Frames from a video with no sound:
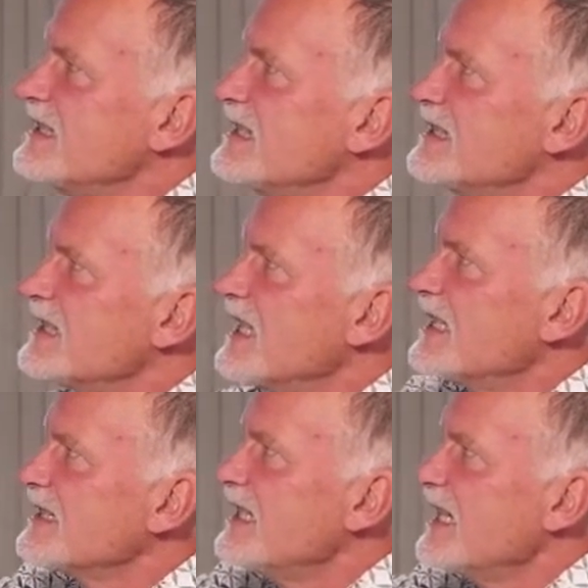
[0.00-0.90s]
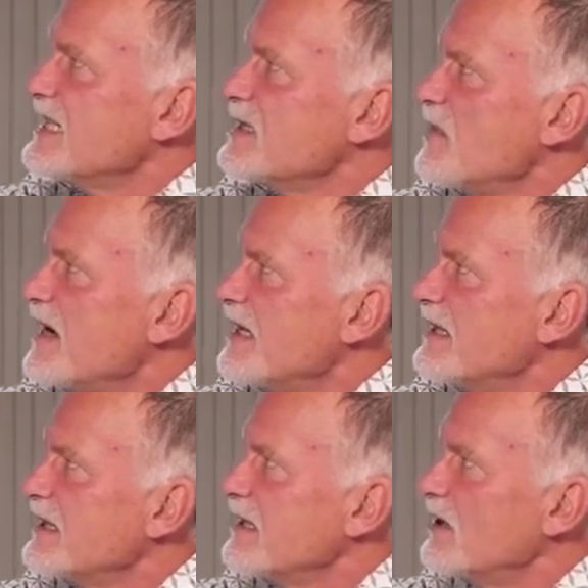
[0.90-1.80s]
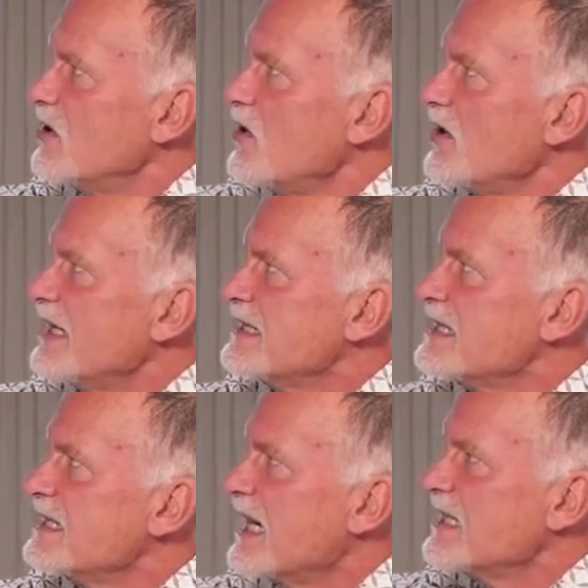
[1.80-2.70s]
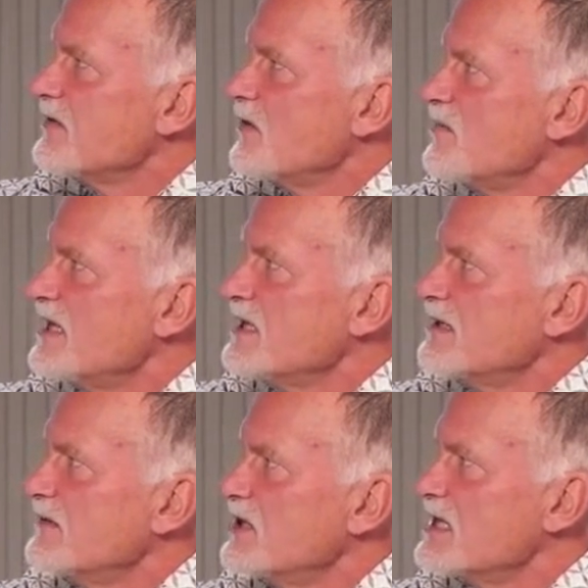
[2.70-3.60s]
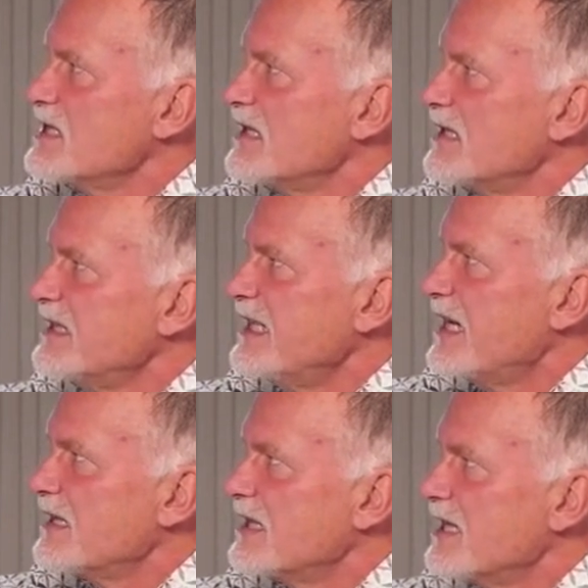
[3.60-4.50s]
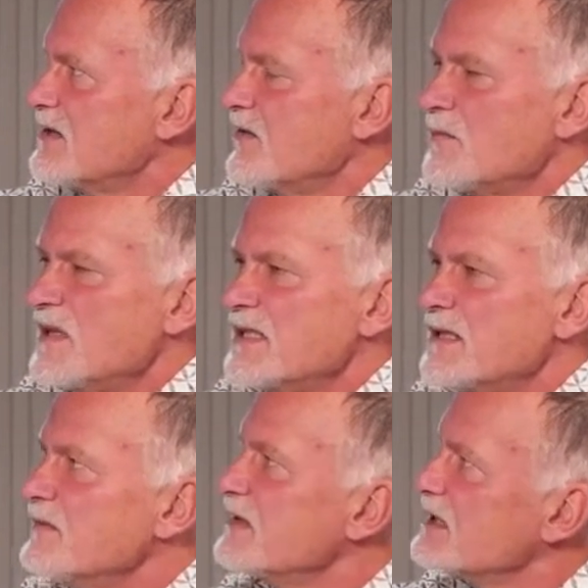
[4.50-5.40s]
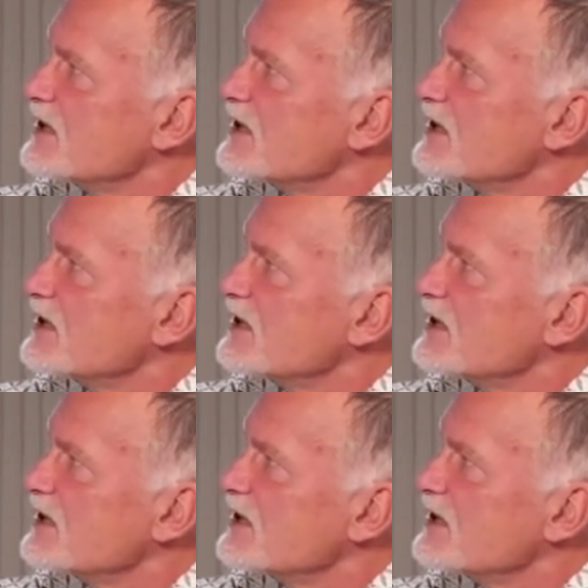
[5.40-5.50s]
is characterized by Lorentz transformation, which is a linear transformation which